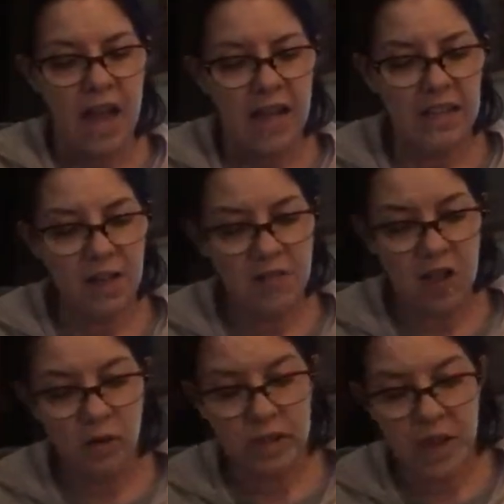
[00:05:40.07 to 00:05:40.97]
I left
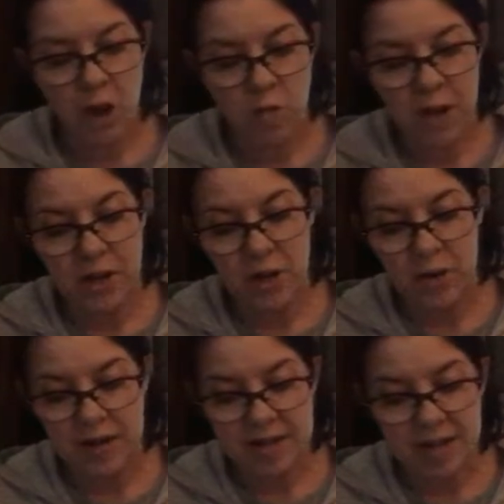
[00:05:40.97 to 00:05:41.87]
the only home I knew,
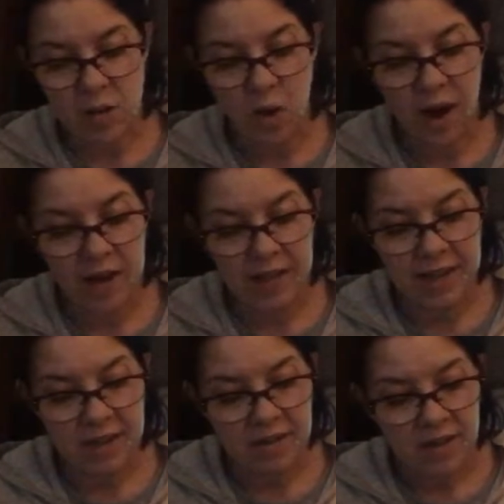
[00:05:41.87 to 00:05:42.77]
he said
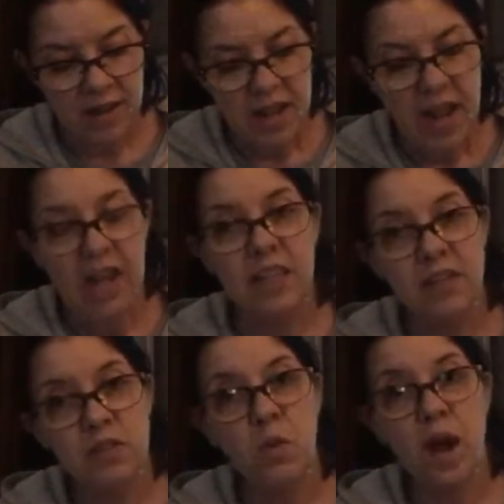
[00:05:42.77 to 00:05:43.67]
quietly. I
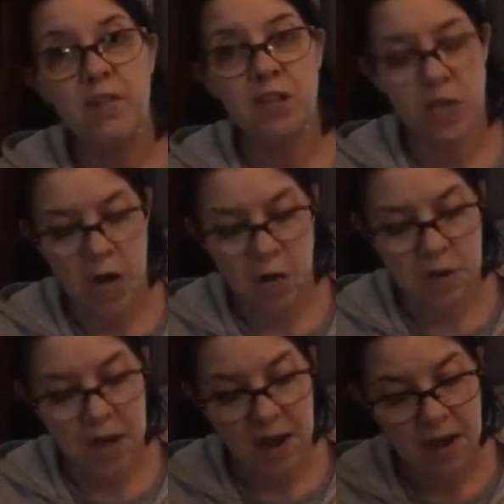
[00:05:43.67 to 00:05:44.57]
left a wife and child
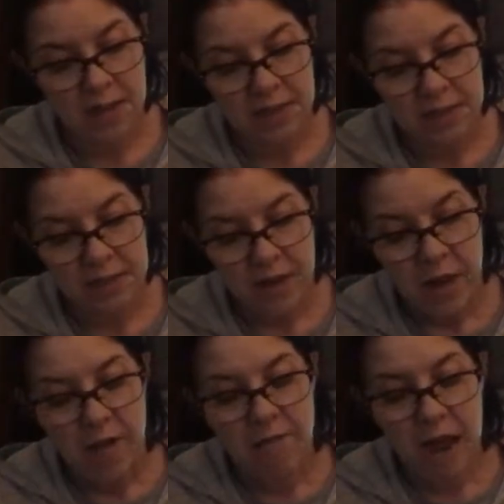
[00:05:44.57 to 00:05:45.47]
behind,
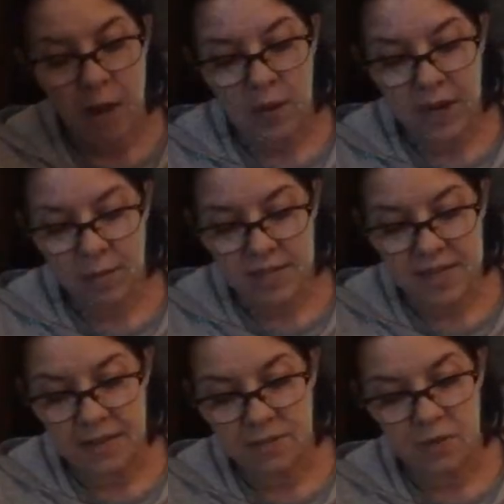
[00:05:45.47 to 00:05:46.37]
vowing I would
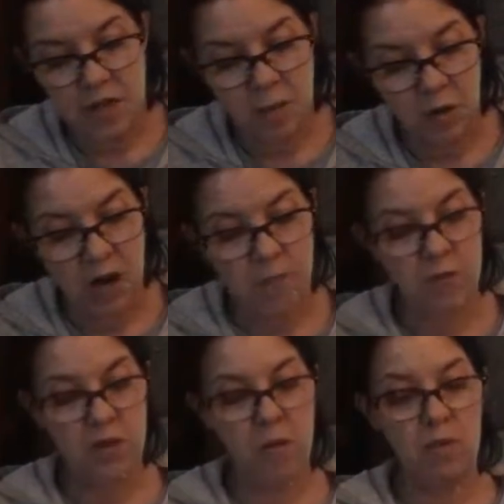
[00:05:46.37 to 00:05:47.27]
send for them or come
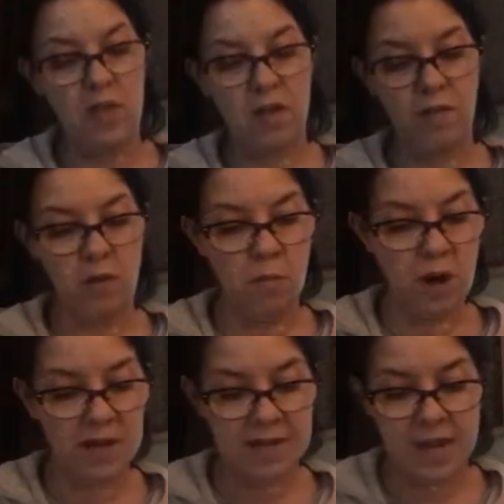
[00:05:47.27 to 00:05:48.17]
for them within a few
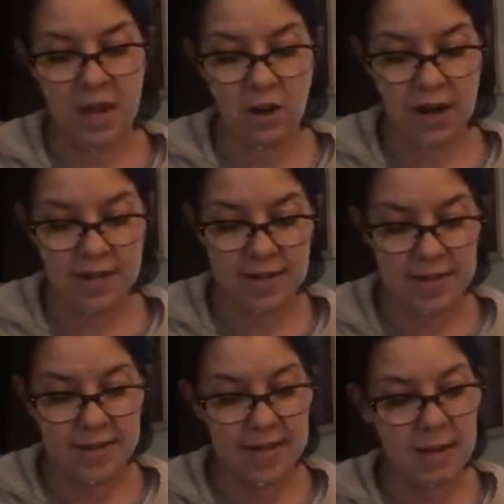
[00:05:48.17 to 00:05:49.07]
months, and here I
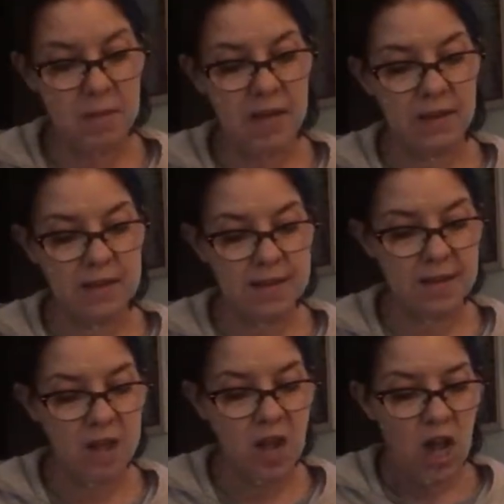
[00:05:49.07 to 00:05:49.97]
sit, sick and penniless,
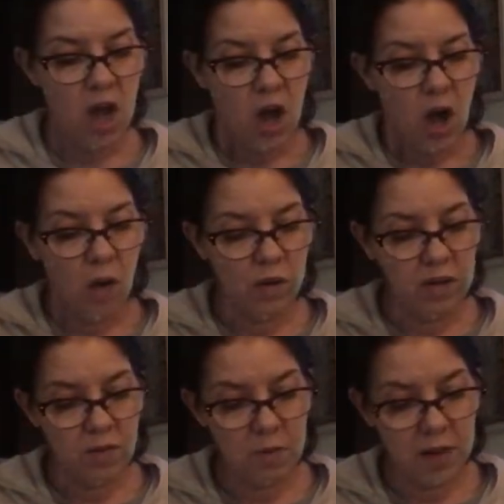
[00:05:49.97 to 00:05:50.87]

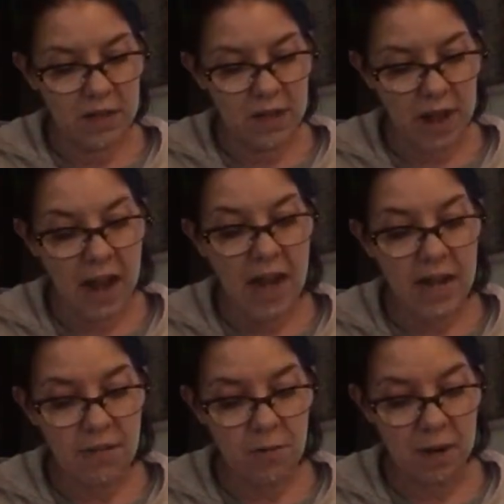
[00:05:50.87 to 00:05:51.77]
hiding for my
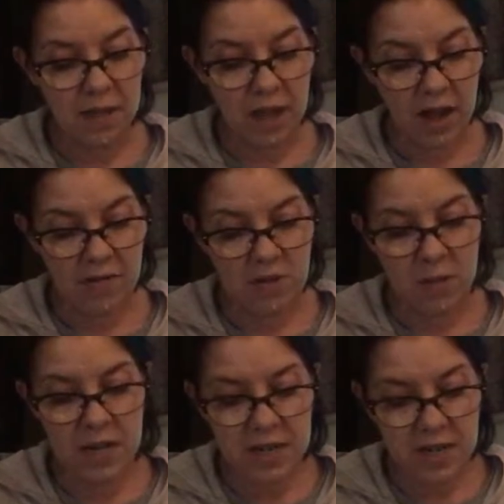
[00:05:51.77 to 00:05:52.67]
life,
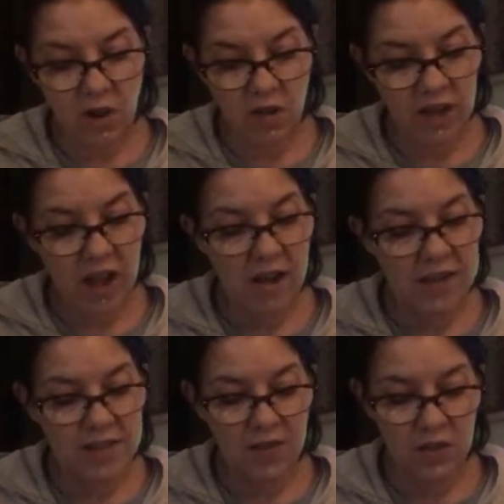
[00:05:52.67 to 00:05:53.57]
dependent on the
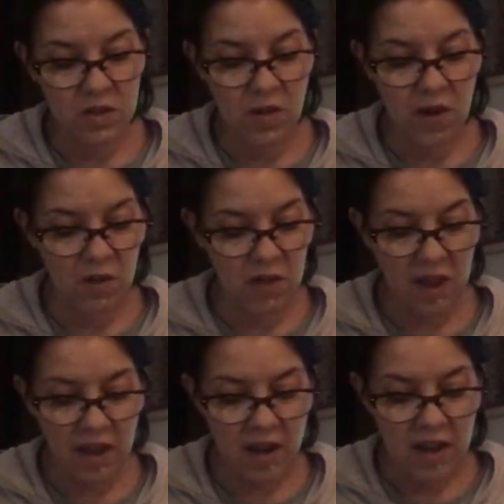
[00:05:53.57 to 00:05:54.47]
kindness of others for
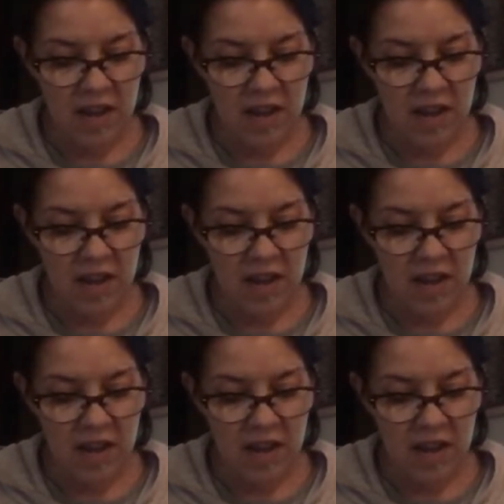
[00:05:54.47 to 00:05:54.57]
everything.